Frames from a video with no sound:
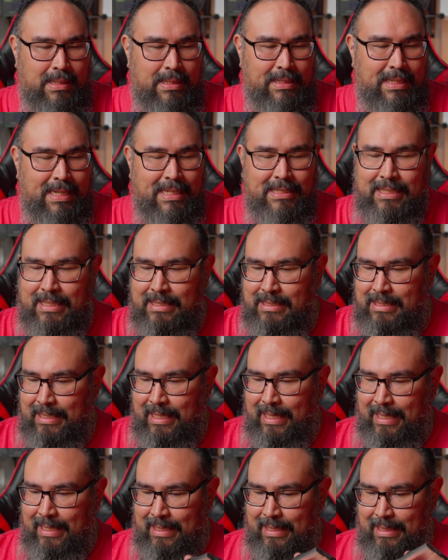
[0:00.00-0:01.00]
an
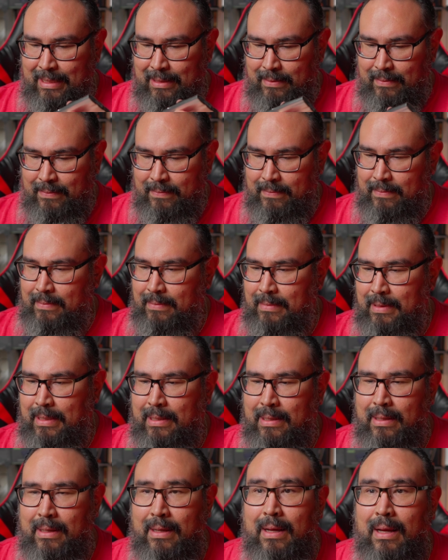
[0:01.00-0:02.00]
SSD.
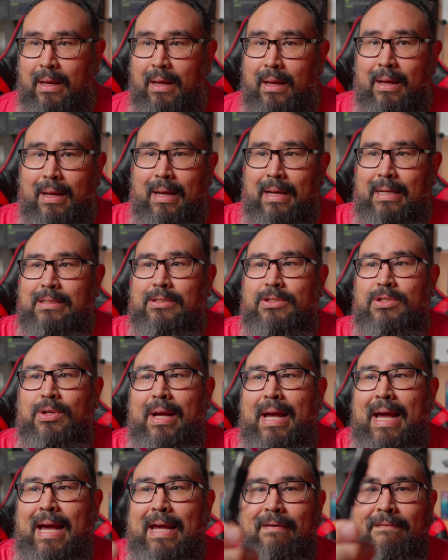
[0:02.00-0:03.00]
So
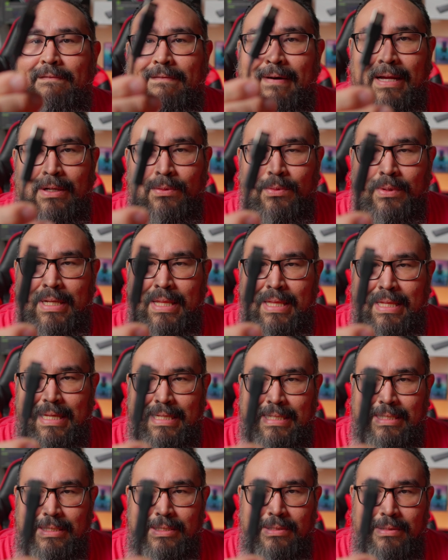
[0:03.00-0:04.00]
I had to find one of
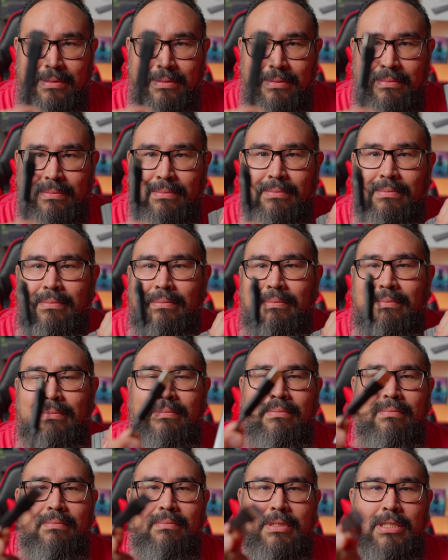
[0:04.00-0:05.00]
these.
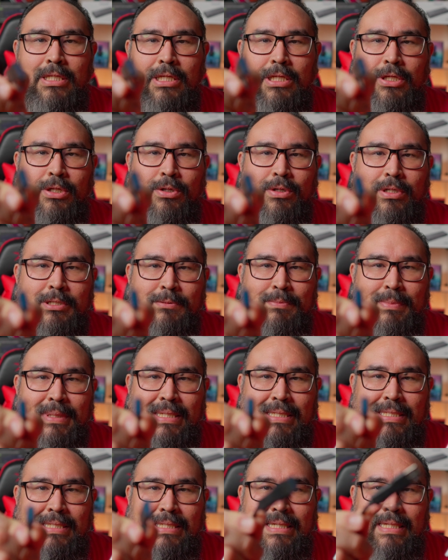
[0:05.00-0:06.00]
It's a
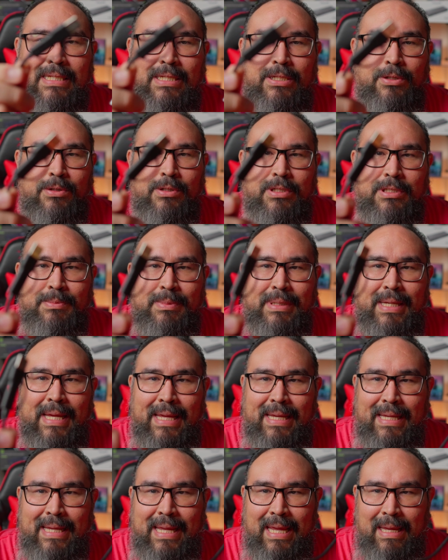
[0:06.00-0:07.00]
USB-C to
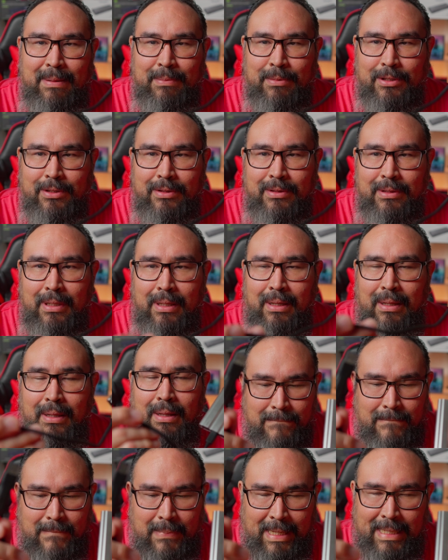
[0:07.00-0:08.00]
USB-A cable.
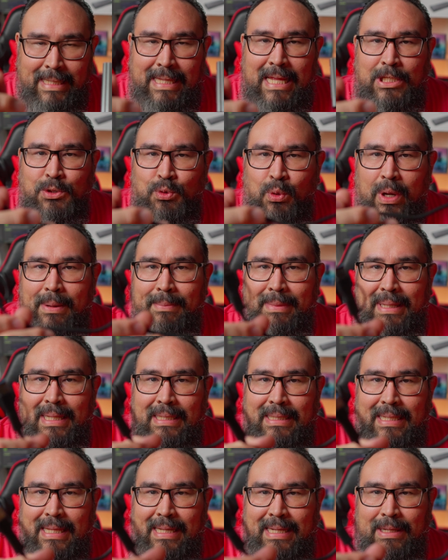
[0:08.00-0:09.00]
And that's why I
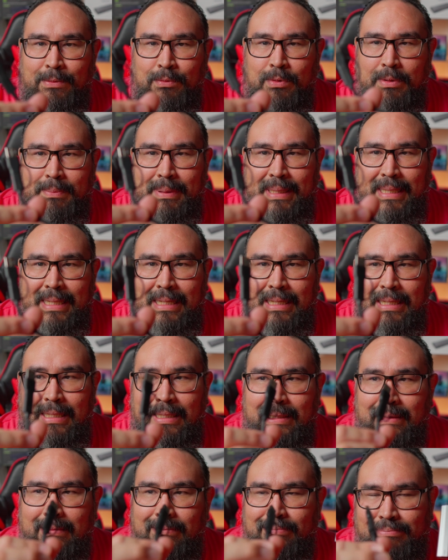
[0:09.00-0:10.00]
mean that it would
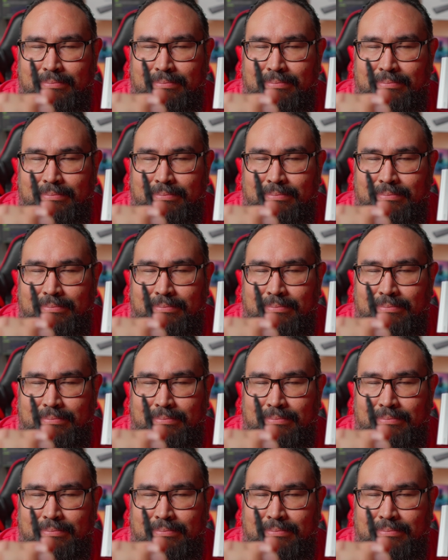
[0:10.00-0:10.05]
be